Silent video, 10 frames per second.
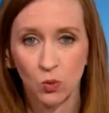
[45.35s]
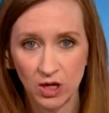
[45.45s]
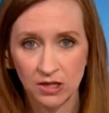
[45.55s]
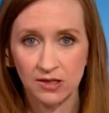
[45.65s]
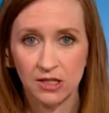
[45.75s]

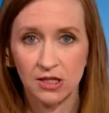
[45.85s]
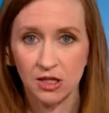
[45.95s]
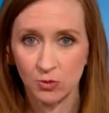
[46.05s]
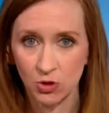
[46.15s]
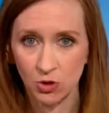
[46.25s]
witnessing
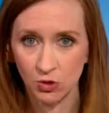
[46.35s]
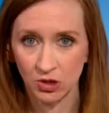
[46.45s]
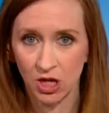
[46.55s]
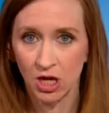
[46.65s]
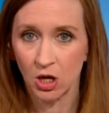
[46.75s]
the
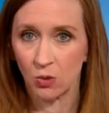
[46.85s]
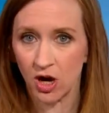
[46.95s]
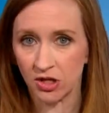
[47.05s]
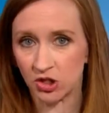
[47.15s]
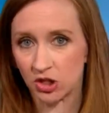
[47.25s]
abuse,
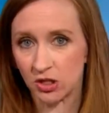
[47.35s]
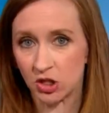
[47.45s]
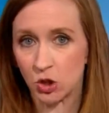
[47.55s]
while in Chile